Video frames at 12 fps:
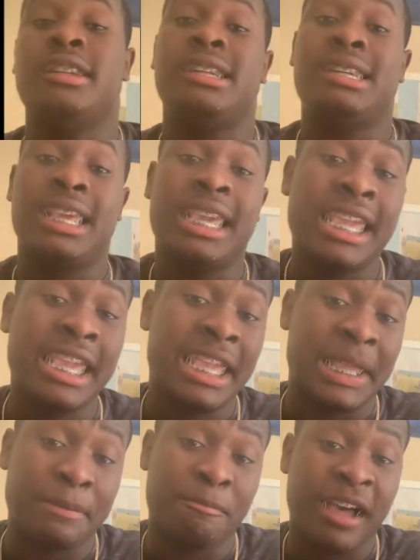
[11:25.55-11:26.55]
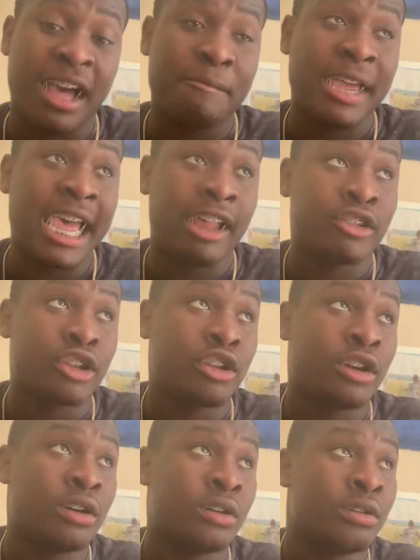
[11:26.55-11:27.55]
the team, I'm gonna have to
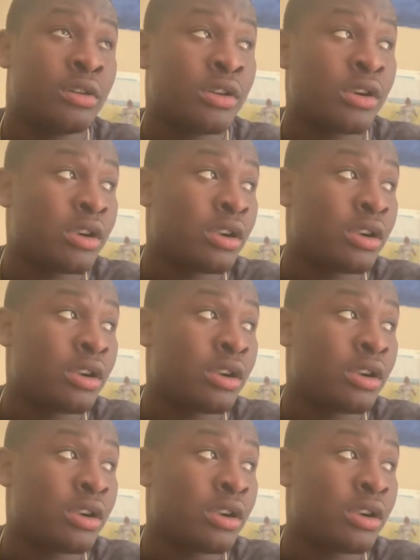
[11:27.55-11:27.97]
go.